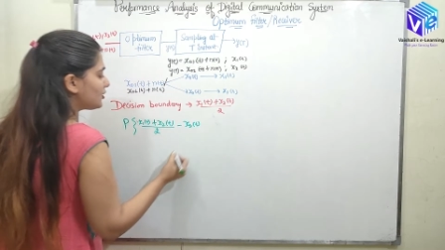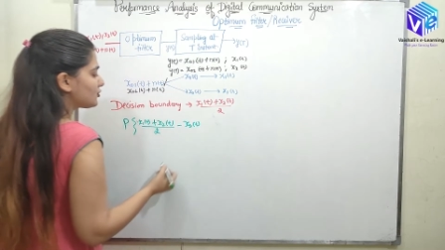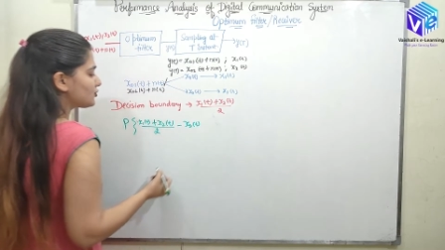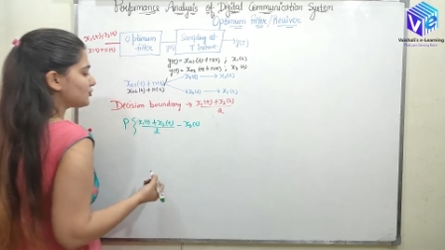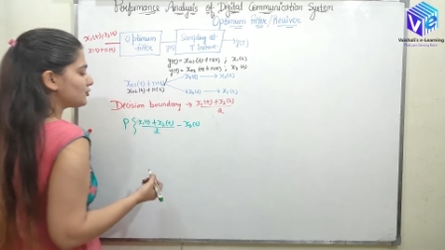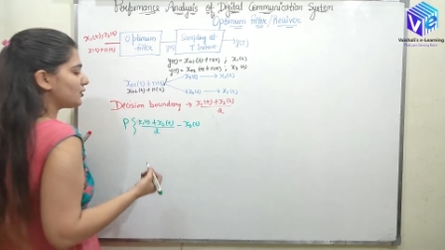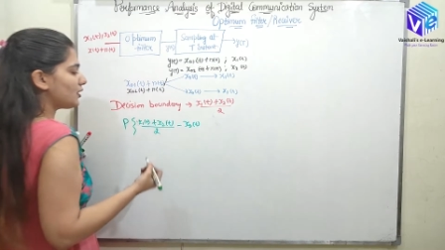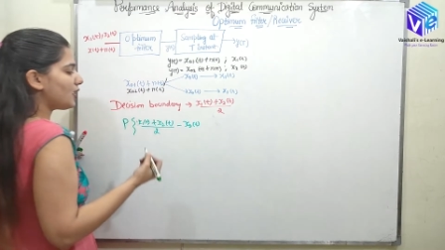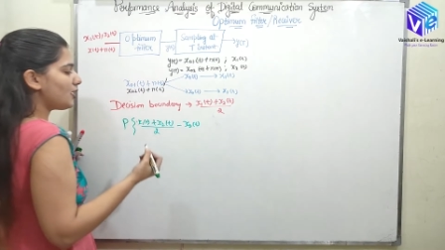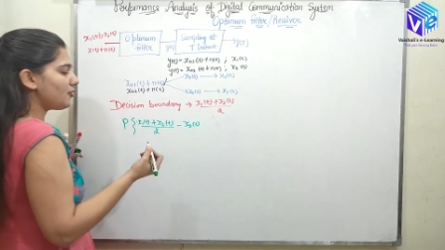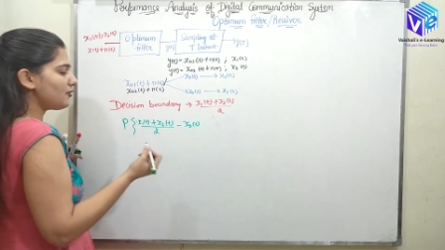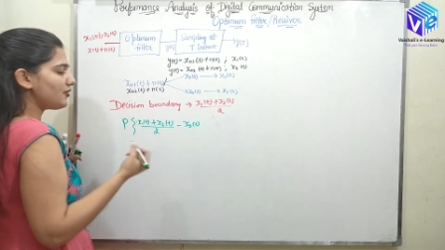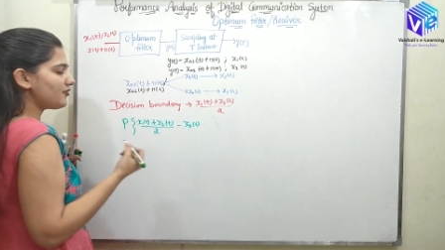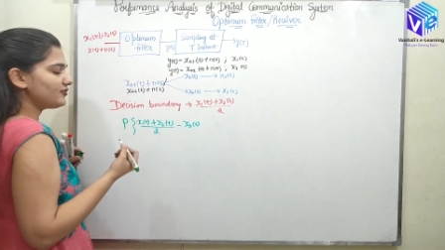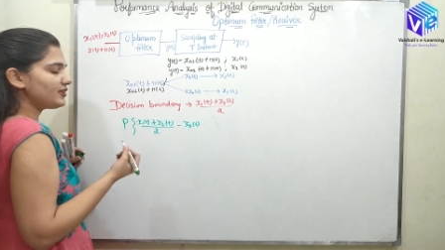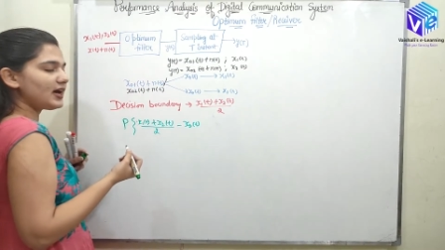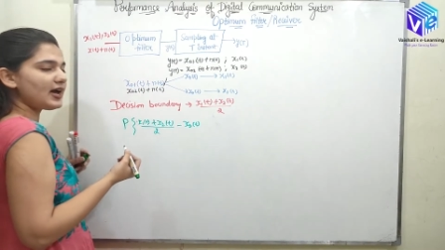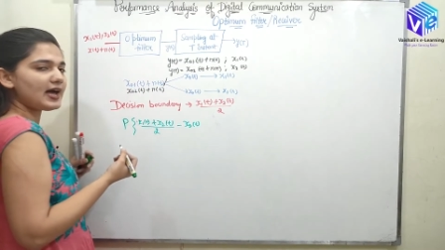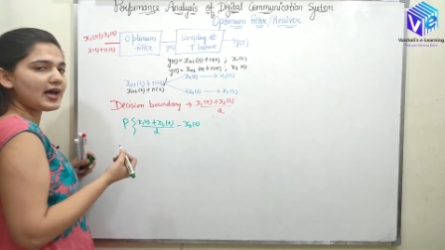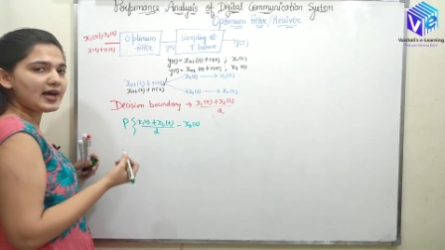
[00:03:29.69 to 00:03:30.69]
So now
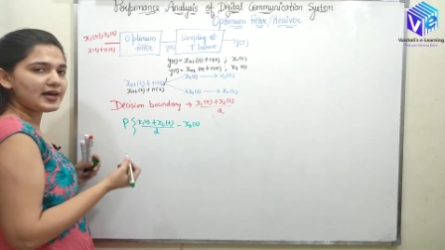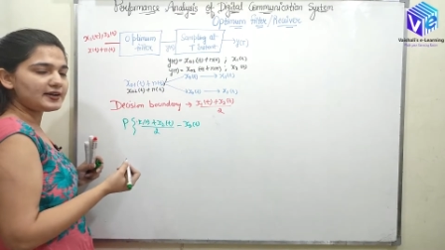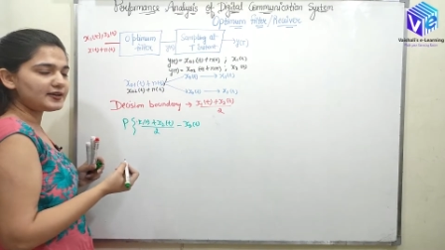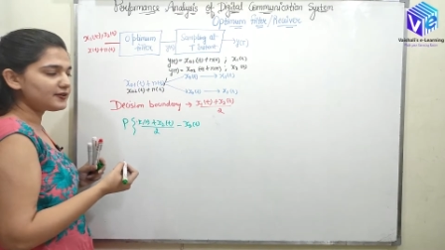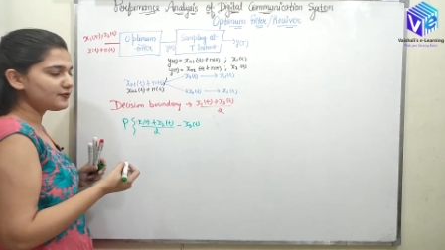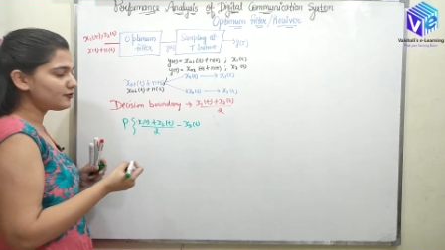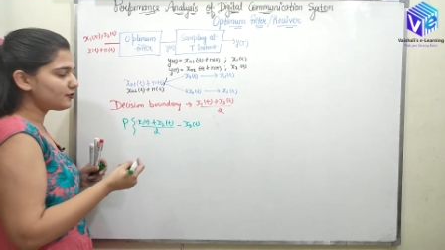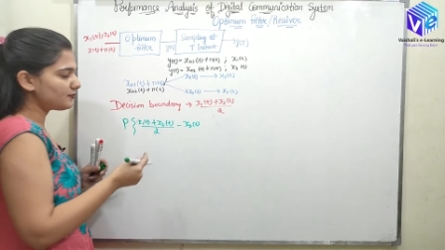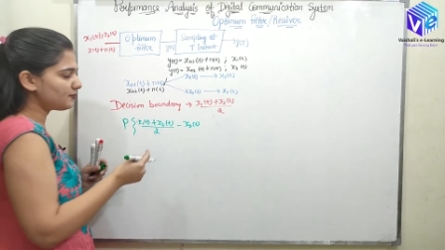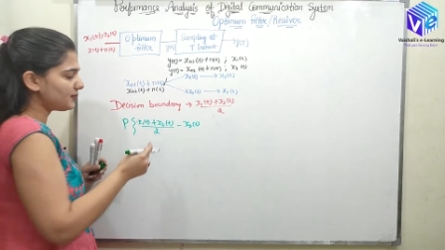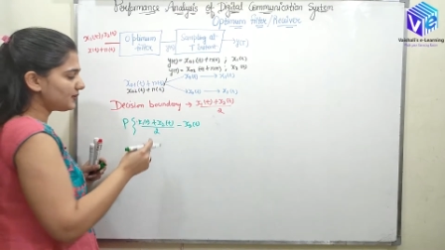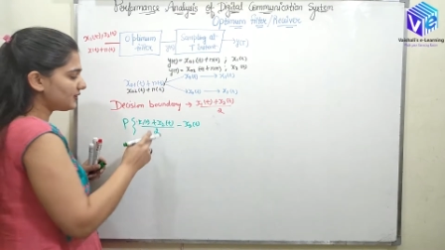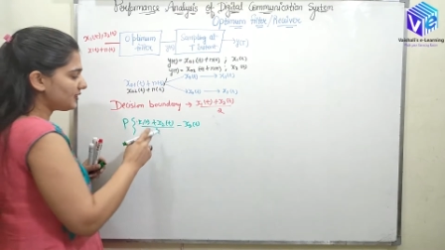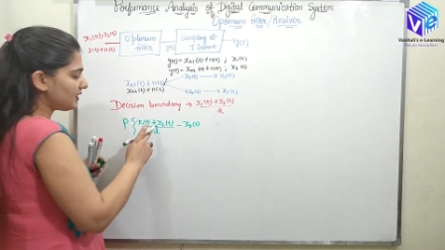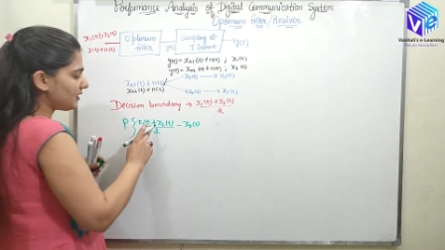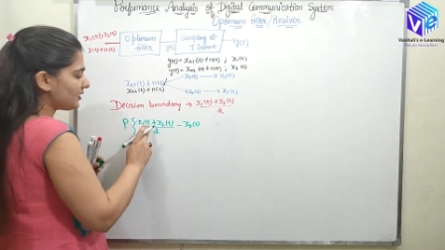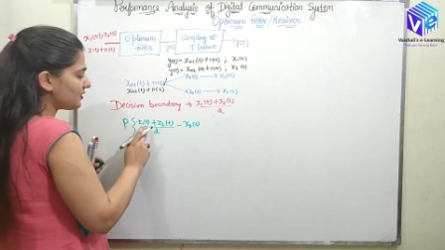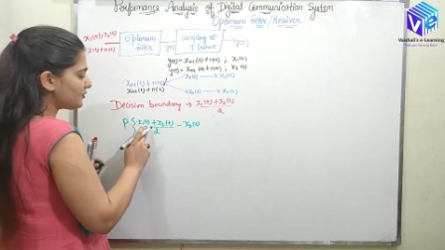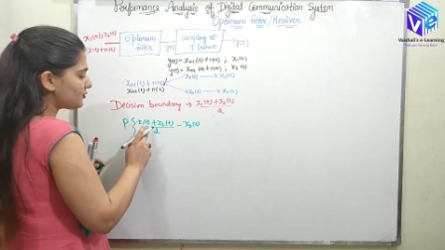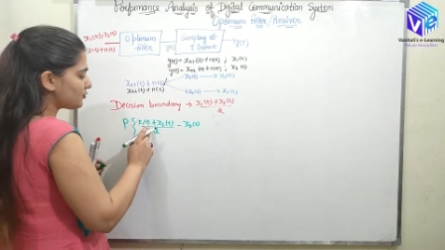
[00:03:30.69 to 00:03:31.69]
if the error would be
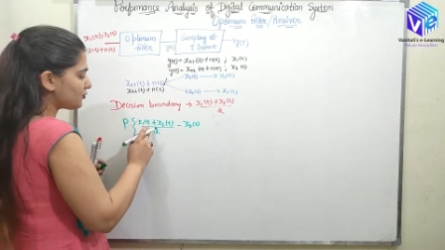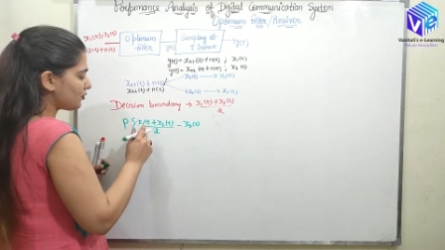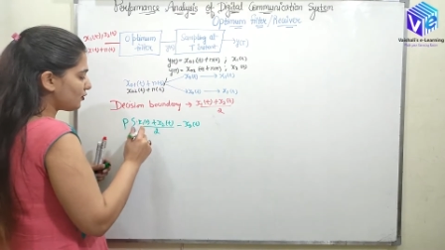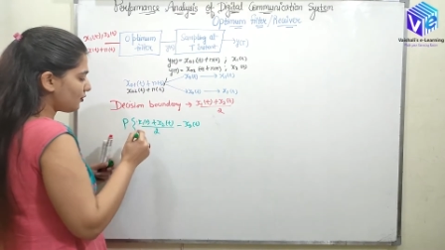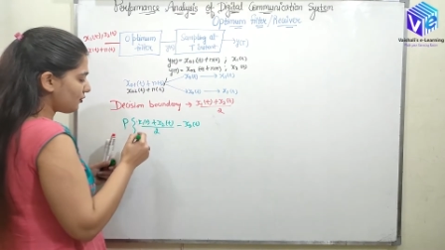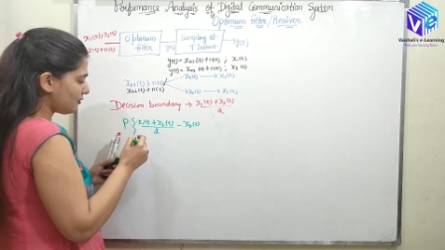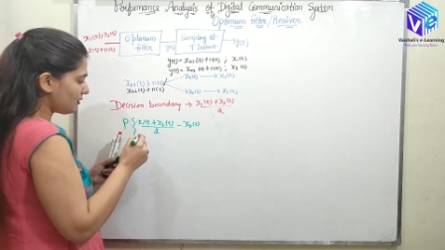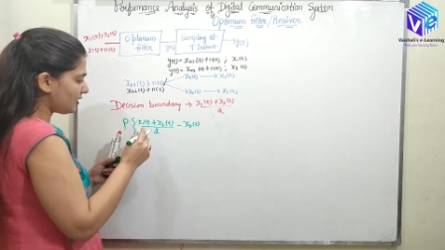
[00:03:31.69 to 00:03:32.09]
there, so